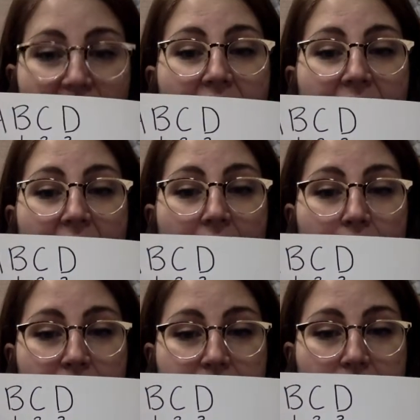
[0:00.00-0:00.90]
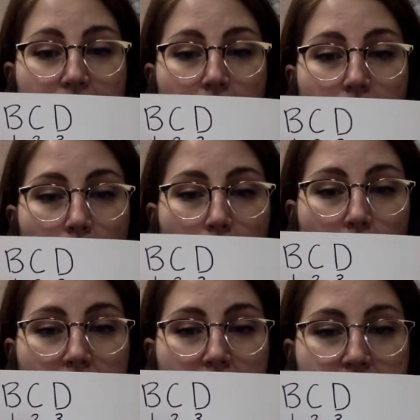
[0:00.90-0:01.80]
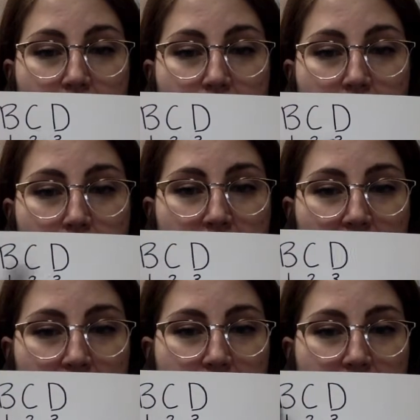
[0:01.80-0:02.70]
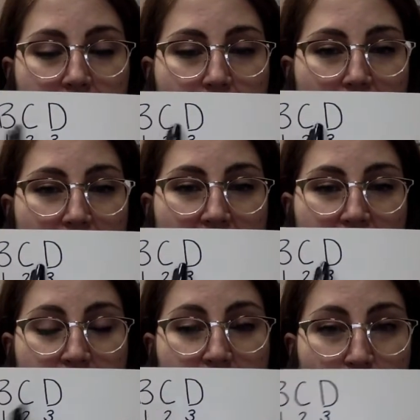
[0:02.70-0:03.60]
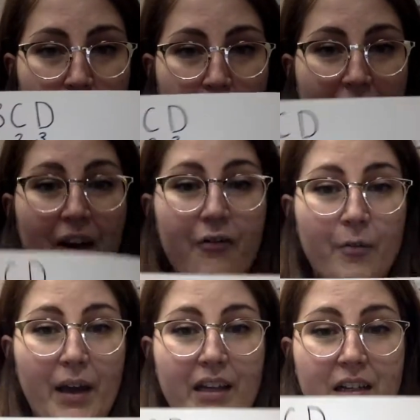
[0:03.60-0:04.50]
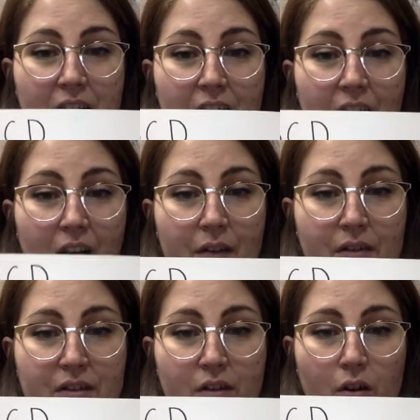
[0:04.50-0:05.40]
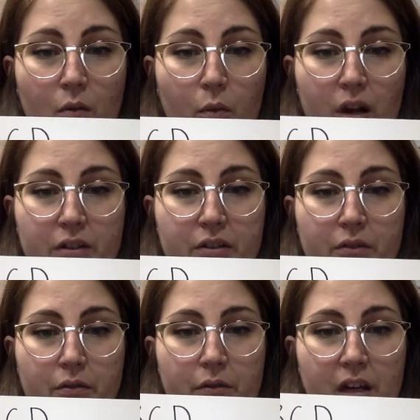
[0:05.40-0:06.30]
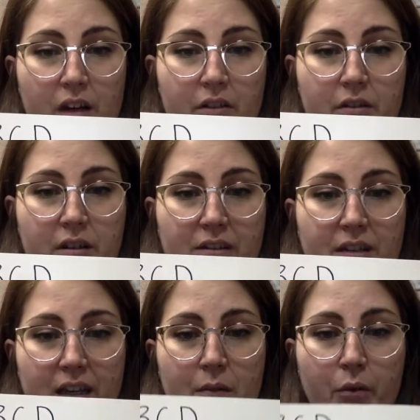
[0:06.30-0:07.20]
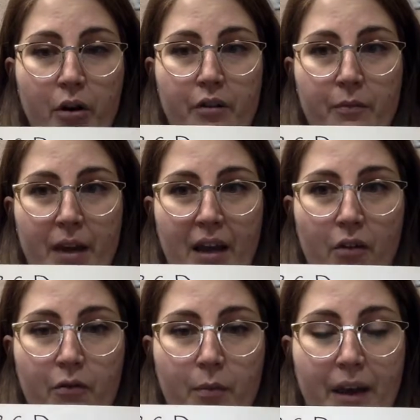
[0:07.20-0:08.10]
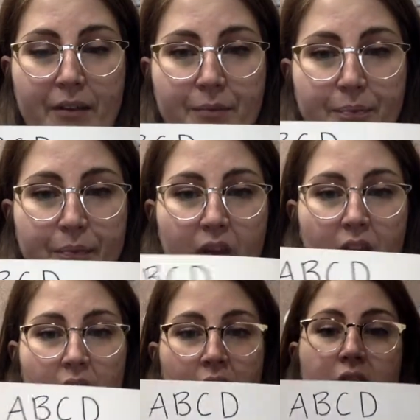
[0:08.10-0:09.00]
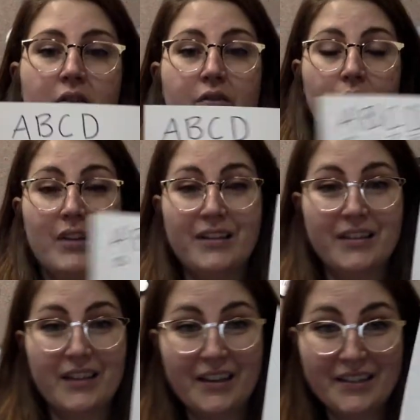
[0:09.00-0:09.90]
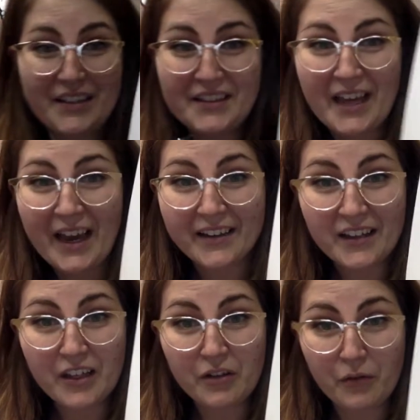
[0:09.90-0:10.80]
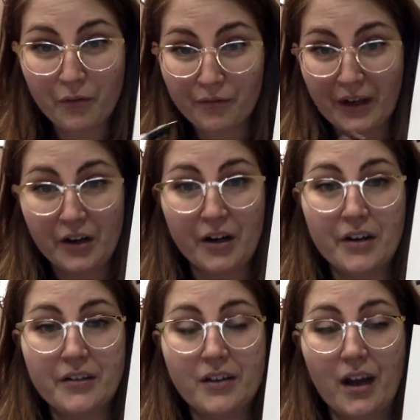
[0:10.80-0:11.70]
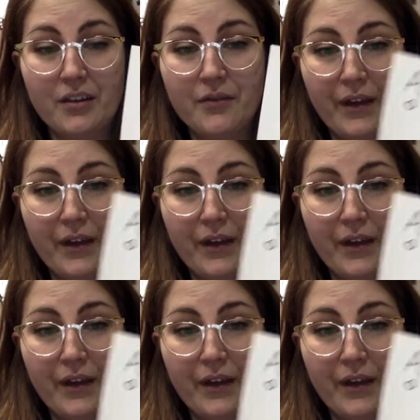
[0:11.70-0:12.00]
I have a 0, a 1, a 2, and a 3 underneath my first part of my alphabet. I have a 0, 1, 2, 3 under the second part of my alphabet. So this is exactly your fingers on the